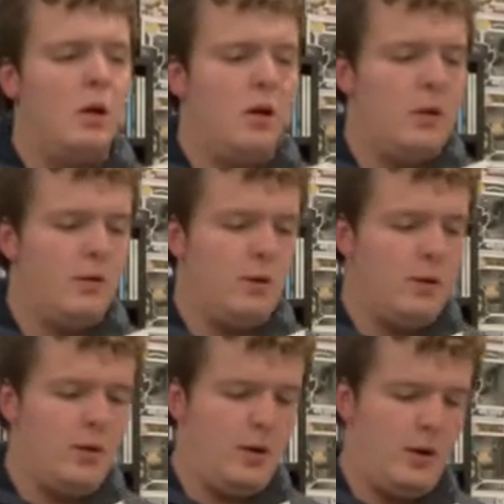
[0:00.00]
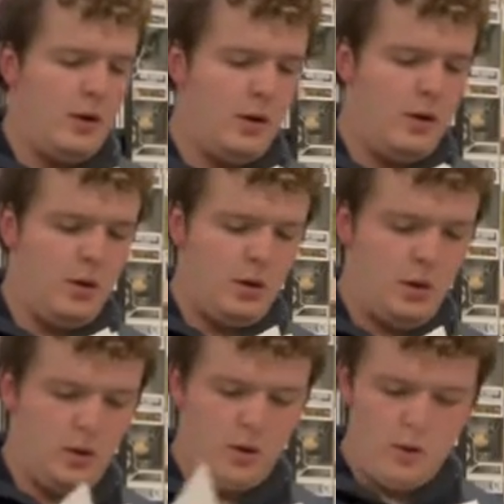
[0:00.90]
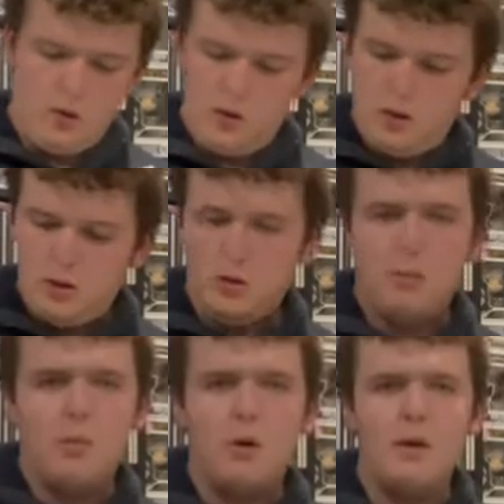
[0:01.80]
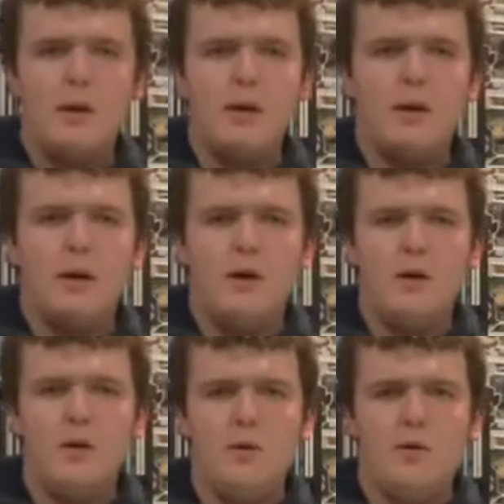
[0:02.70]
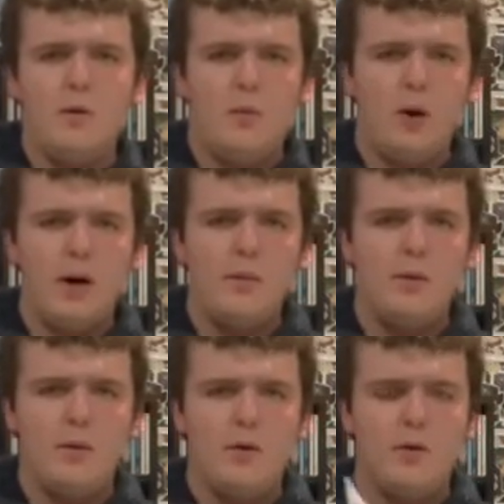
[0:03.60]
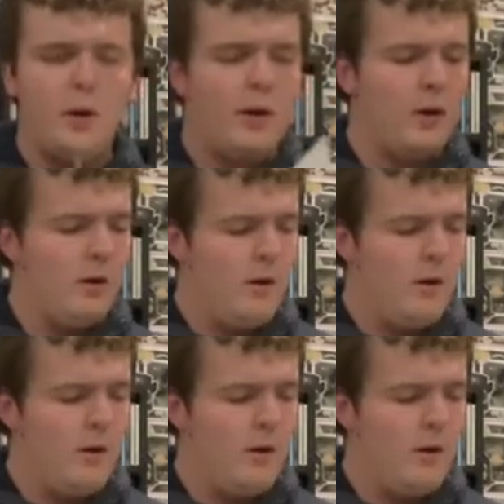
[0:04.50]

Here's a little booklet thing, some write-ups about the record.